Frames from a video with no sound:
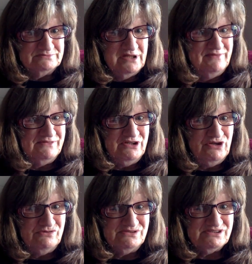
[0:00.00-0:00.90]
even
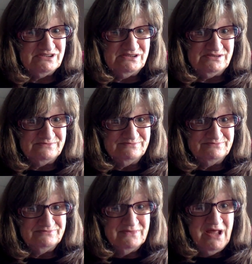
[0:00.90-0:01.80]
Houston,
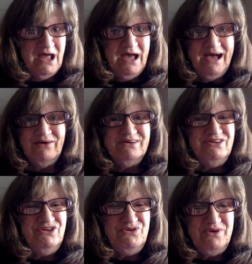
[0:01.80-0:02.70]
how
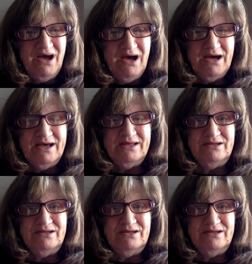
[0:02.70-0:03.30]
can you not?